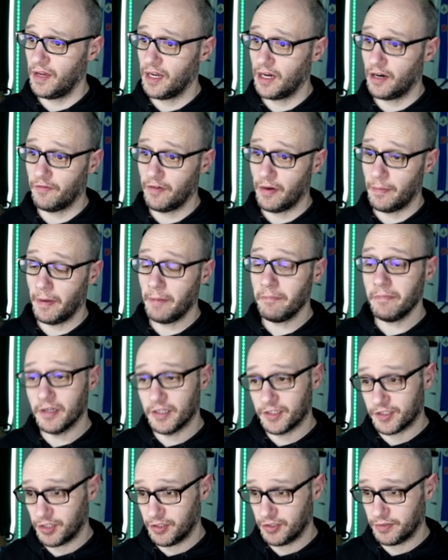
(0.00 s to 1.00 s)
Then I
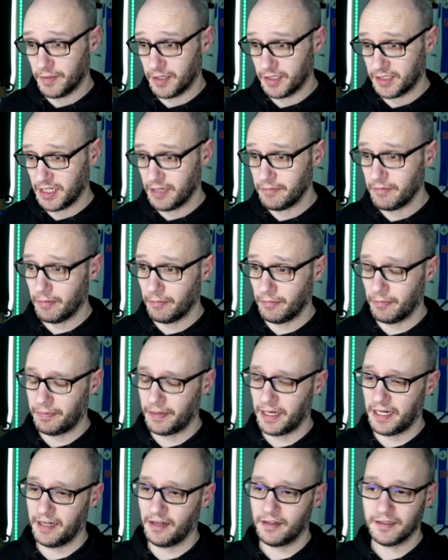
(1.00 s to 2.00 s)
remember to choose my team and we
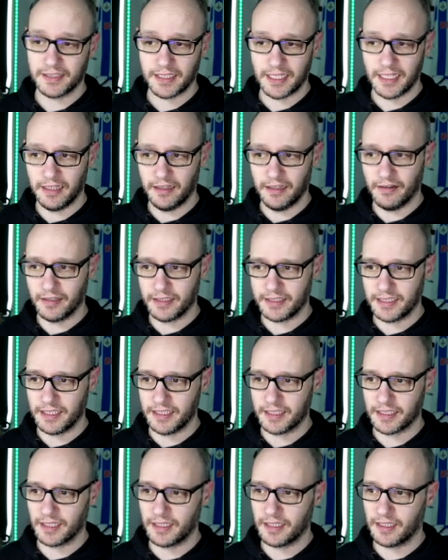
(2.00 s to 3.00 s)
played Husky
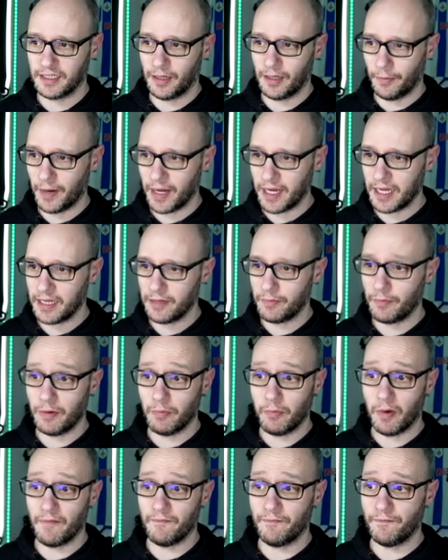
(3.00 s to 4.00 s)
United away,
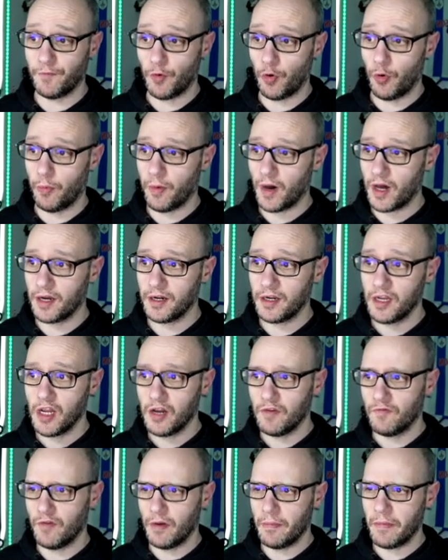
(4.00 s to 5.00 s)
we won 4 1.
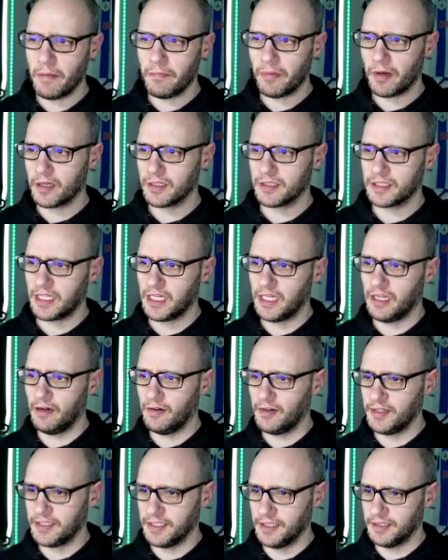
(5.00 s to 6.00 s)
Remember Husky
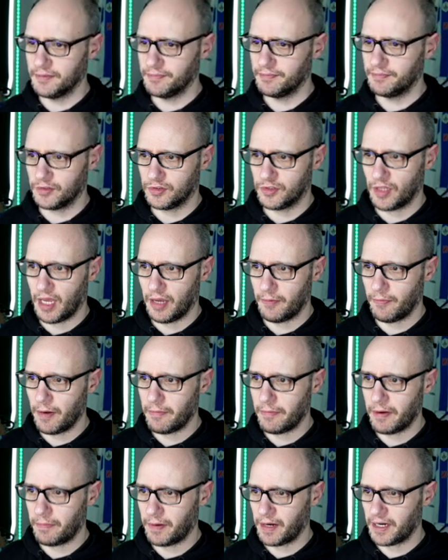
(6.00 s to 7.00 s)
United, because
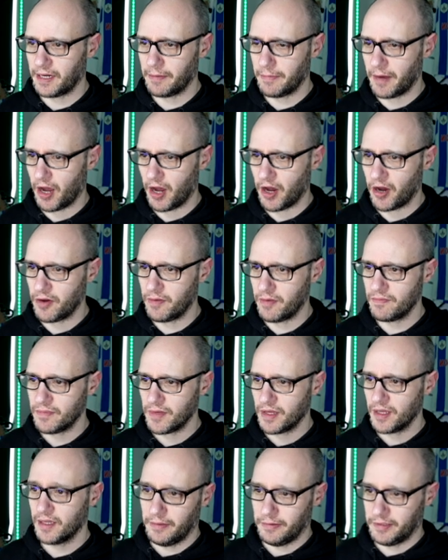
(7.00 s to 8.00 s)
when we played them at
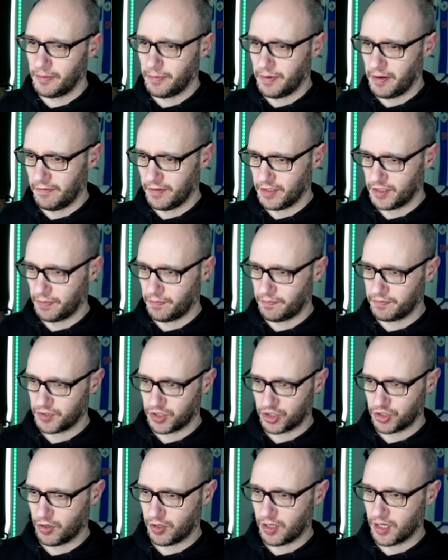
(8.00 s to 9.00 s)
home, it was a bit of a
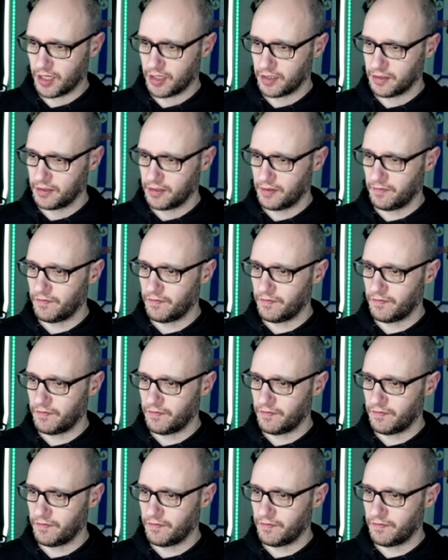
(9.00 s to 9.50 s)
shocker.